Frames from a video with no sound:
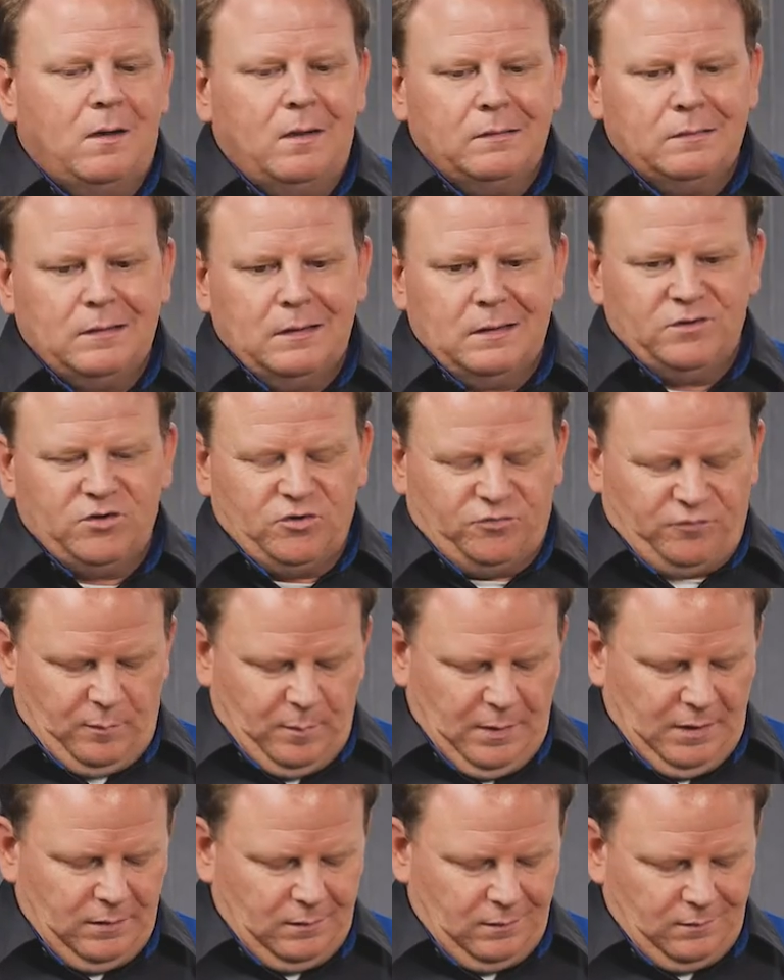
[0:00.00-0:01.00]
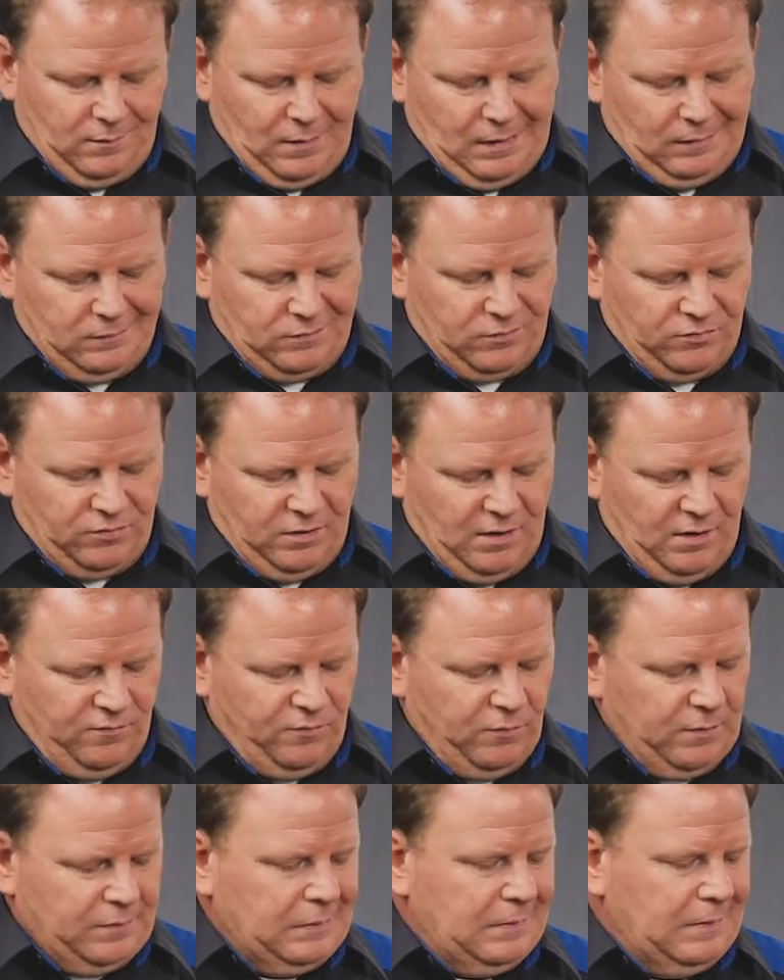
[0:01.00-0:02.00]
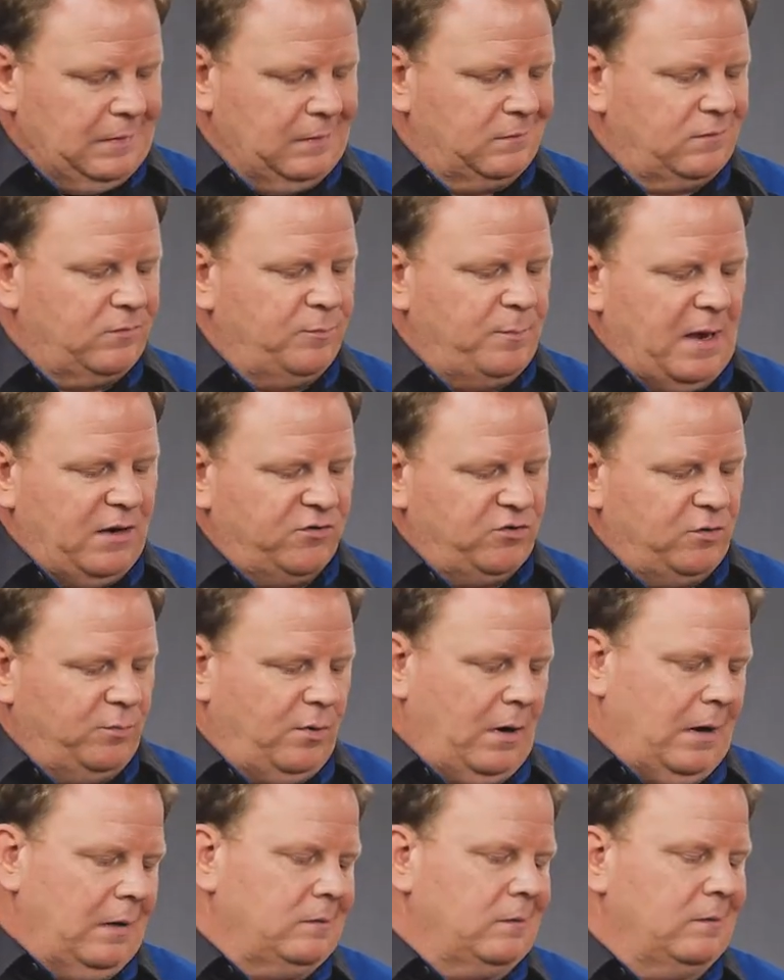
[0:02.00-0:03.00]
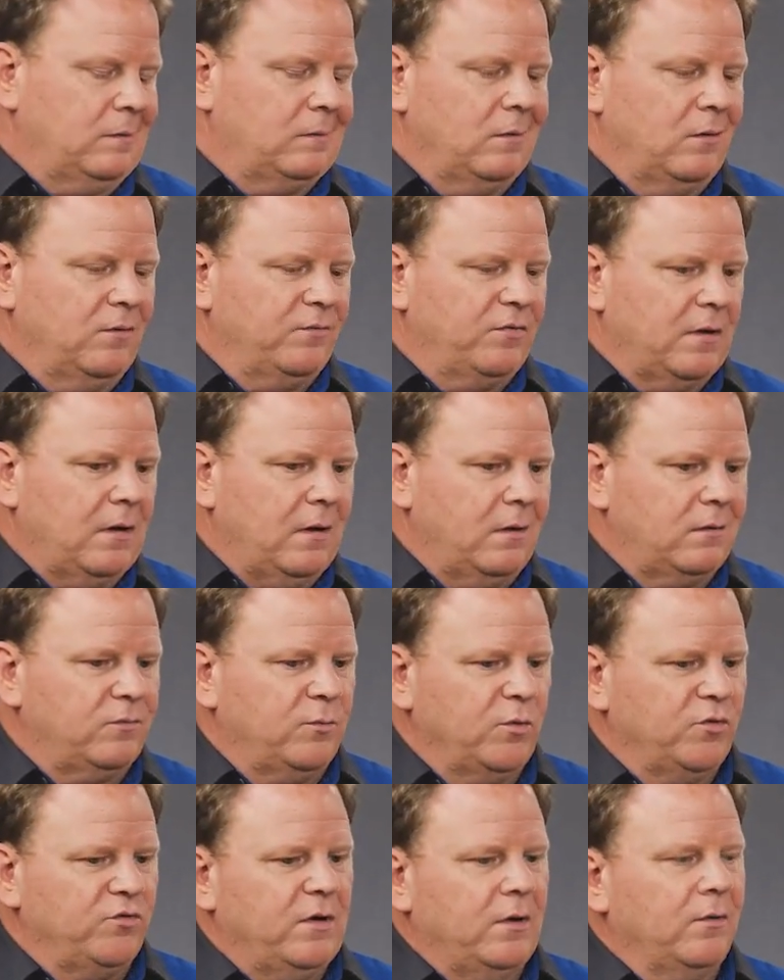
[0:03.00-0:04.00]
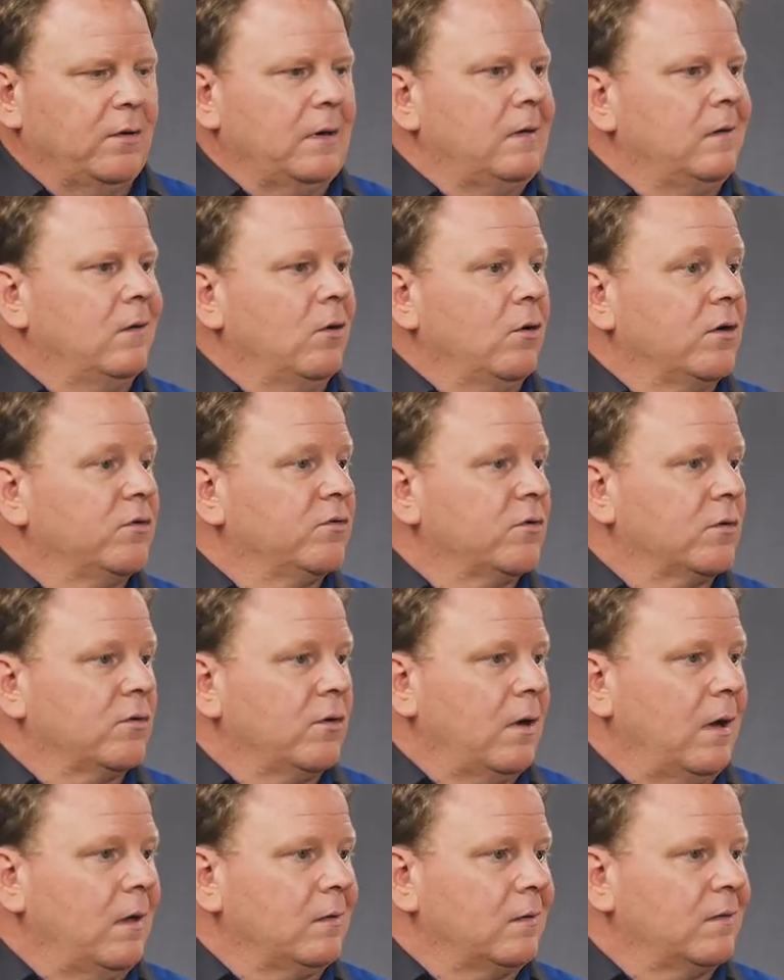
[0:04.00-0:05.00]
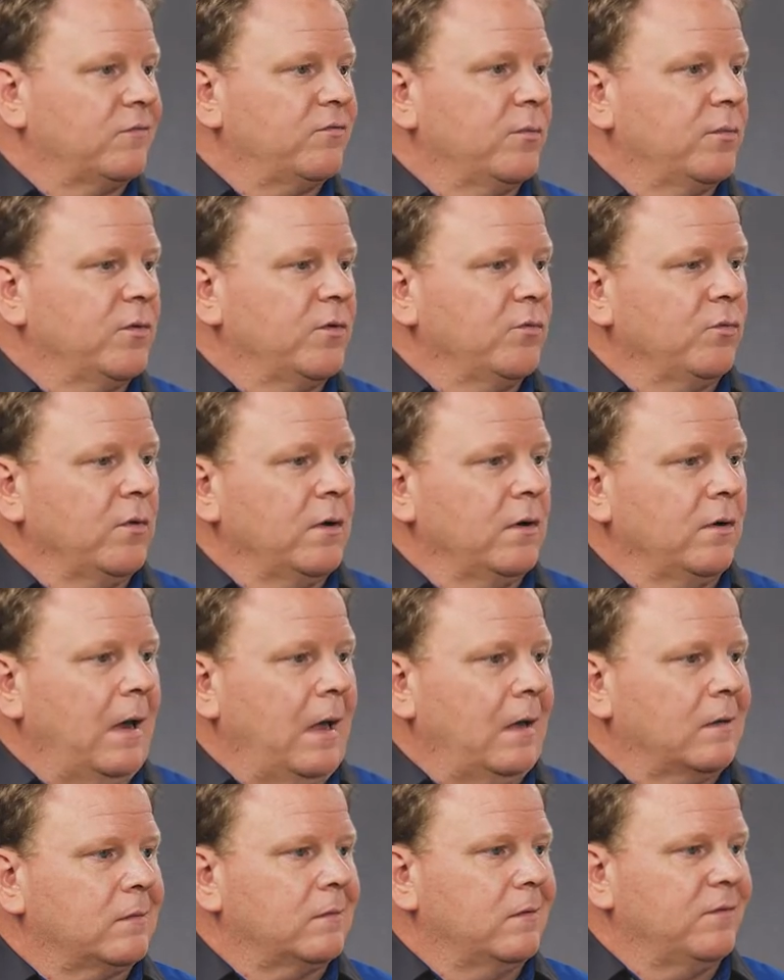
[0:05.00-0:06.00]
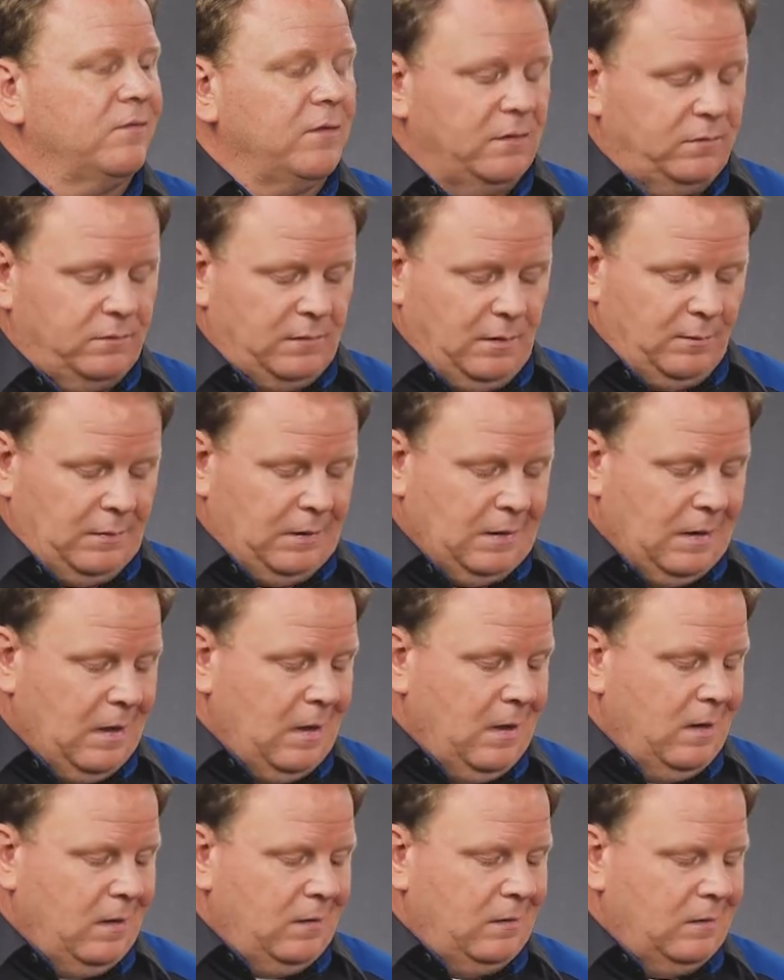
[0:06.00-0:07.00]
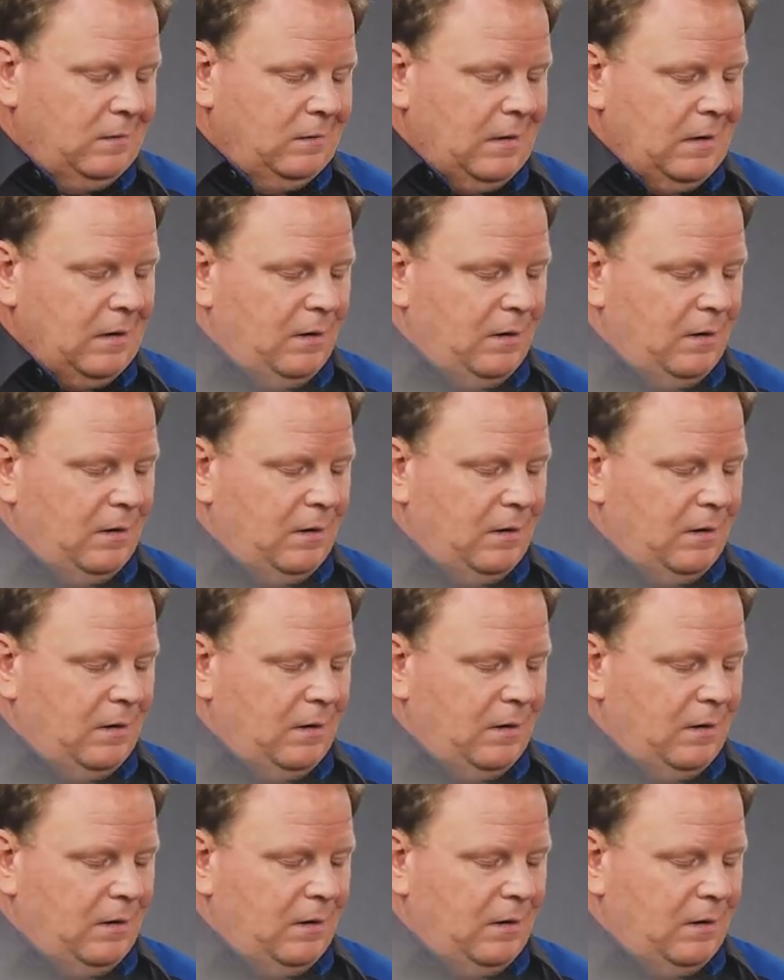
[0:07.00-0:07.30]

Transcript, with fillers: Well, I think I'd just familiarize yourself with the inspection process. So if the customer is hearing a noise or growling from the rear axle of an assembly, you can